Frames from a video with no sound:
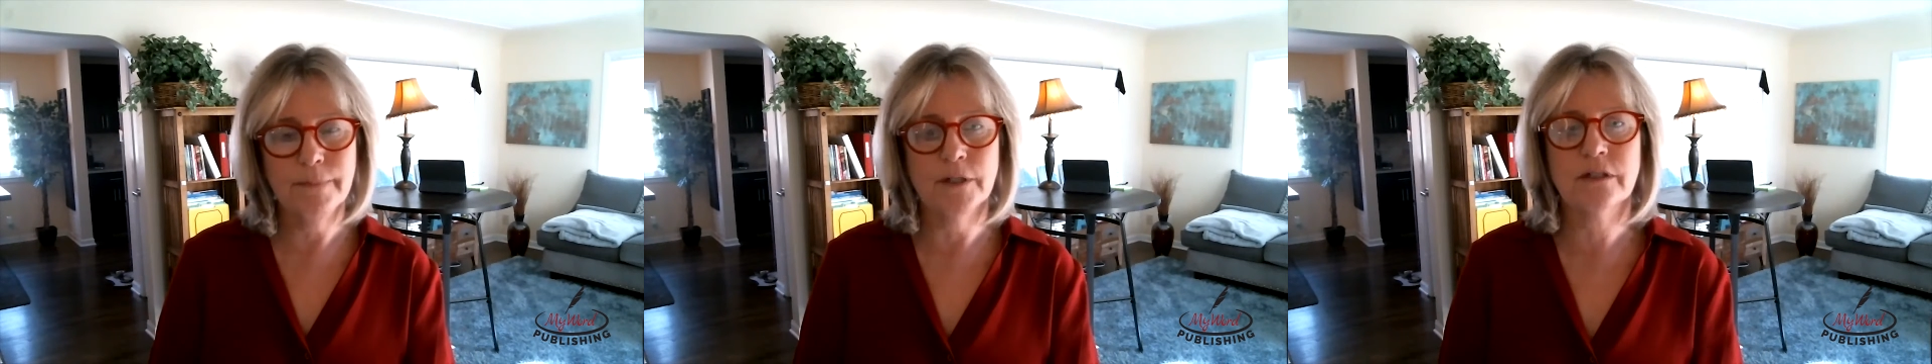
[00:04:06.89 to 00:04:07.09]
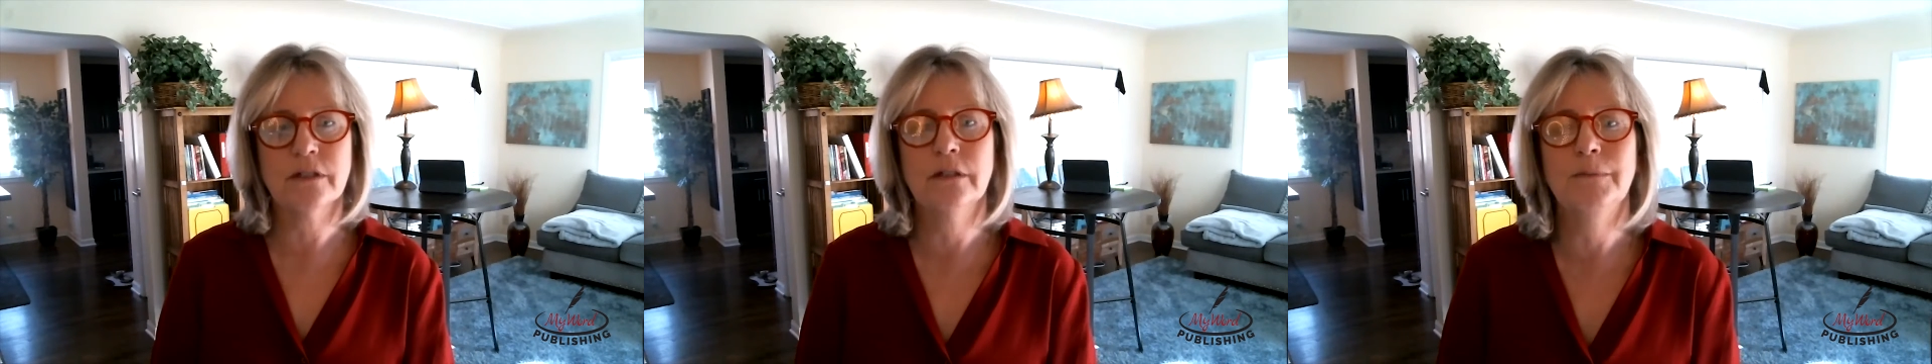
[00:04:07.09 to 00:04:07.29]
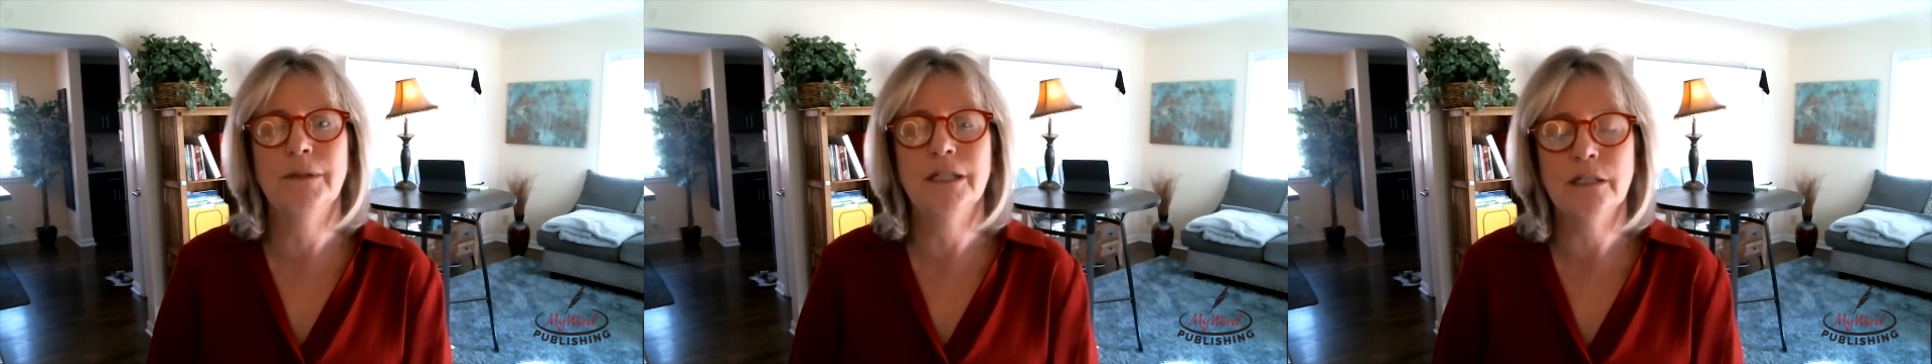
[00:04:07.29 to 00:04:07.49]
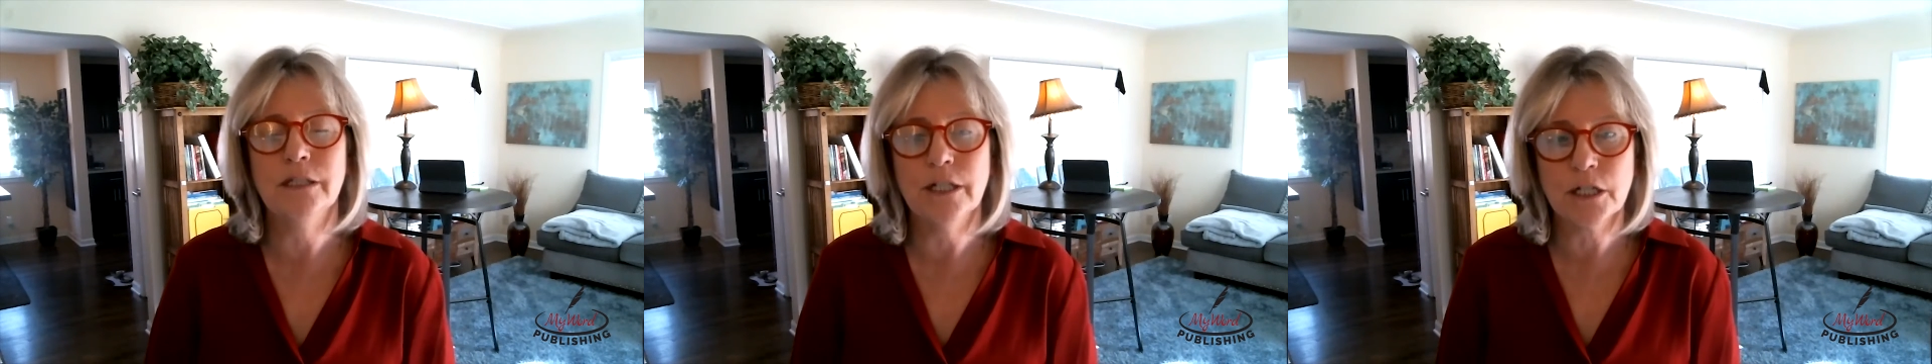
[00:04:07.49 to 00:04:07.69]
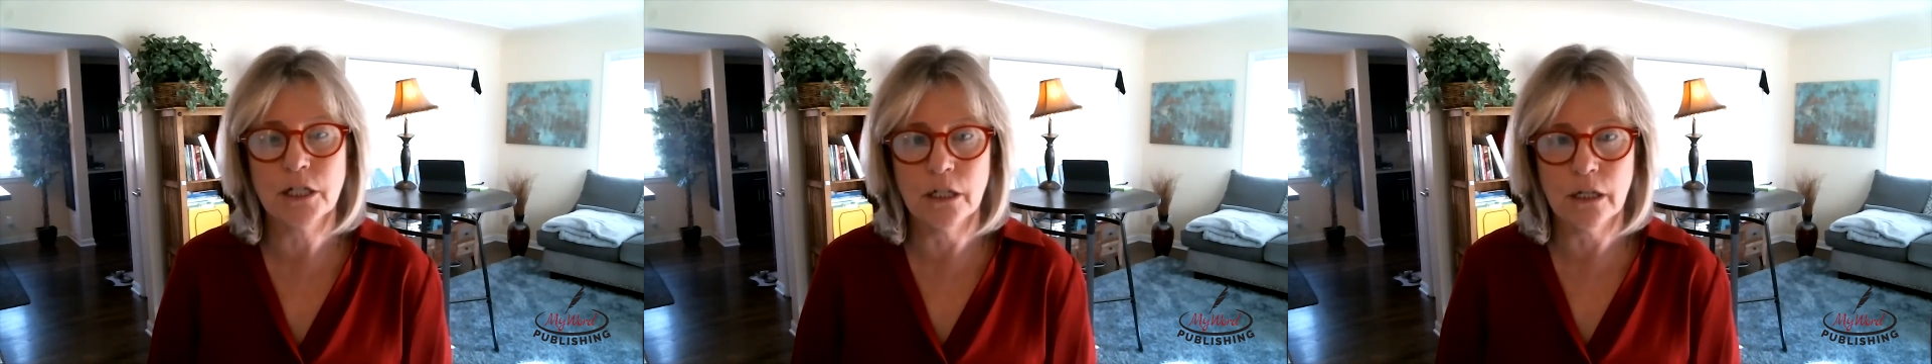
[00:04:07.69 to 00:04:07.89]
There's going to be an
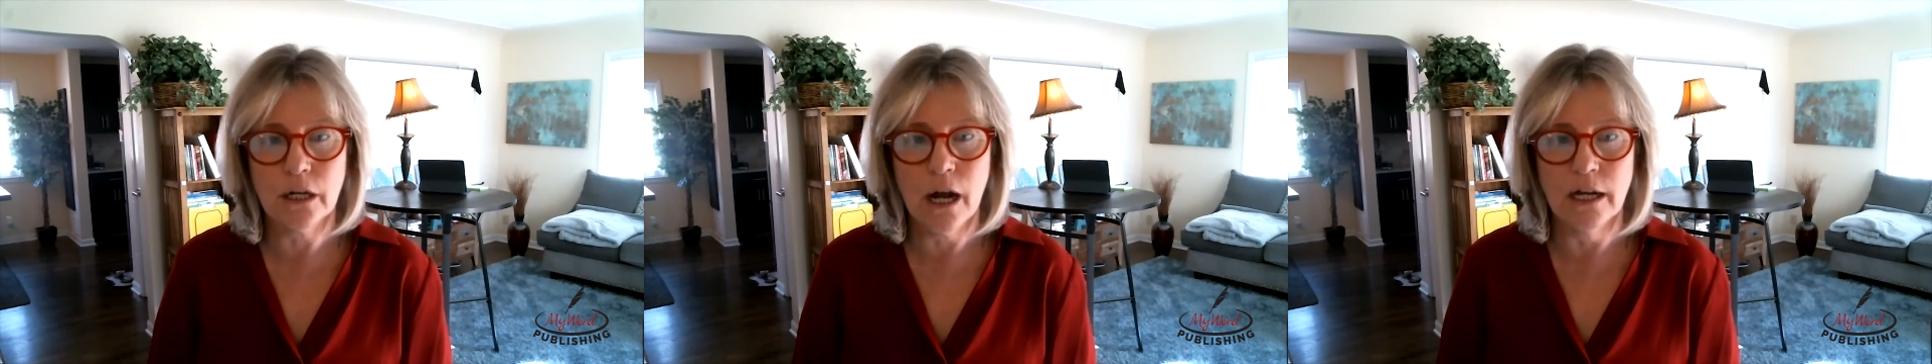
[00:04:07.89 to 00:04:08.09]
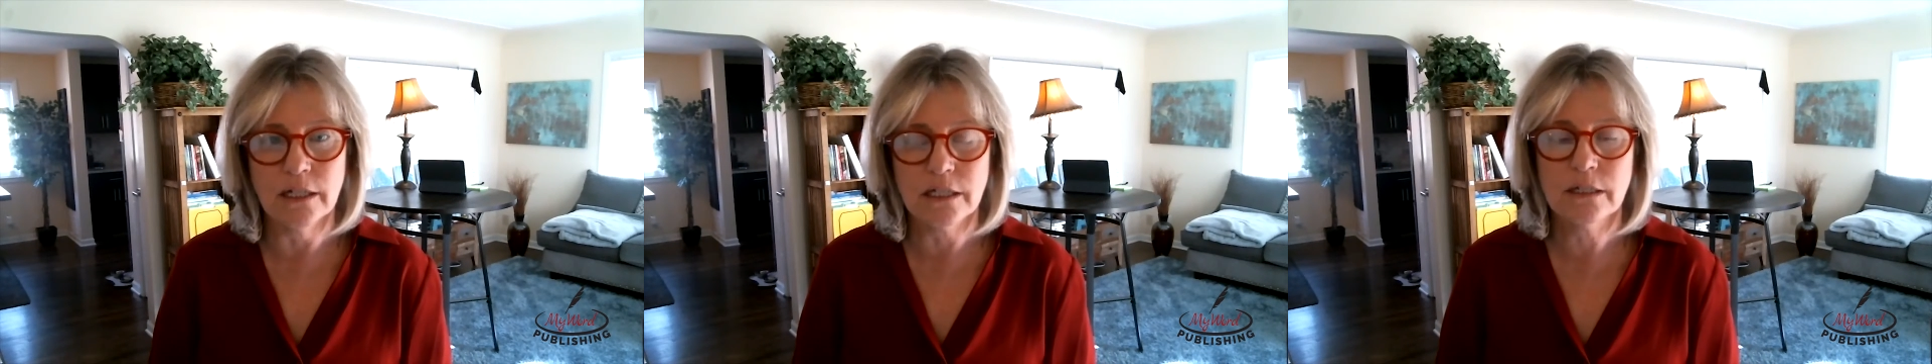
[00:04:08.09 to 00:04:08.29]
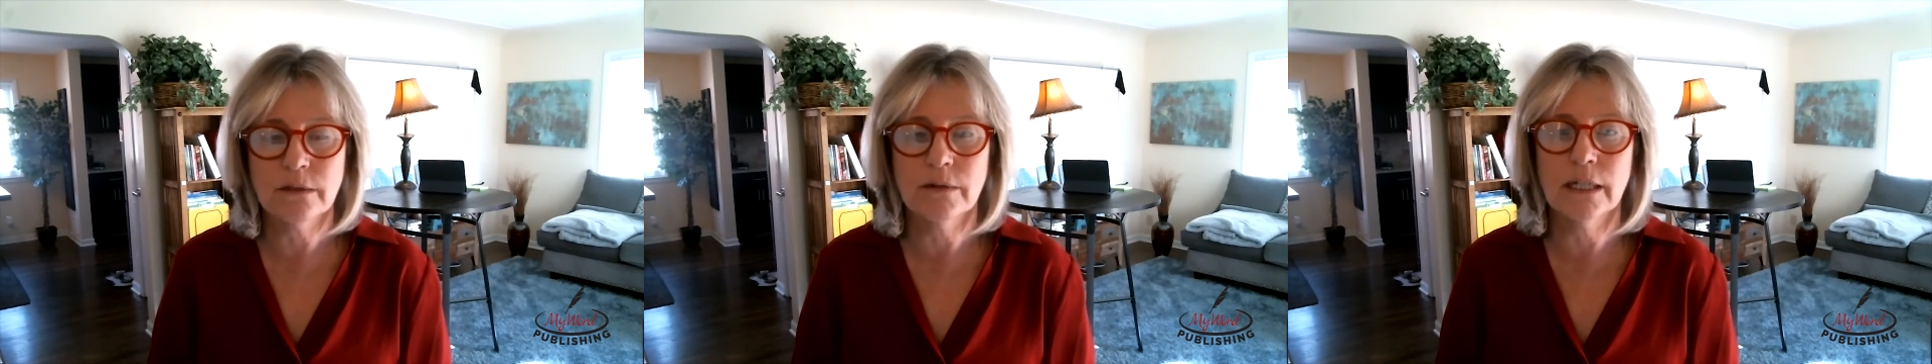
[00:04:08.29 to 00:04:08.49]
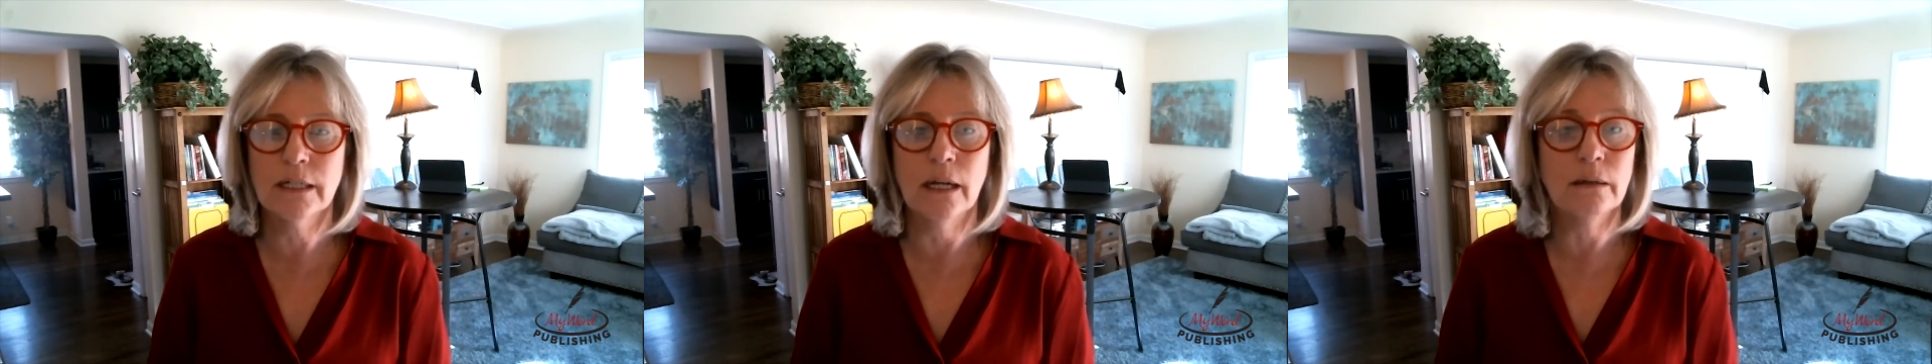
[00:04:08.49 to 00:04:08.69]
additional cost to it.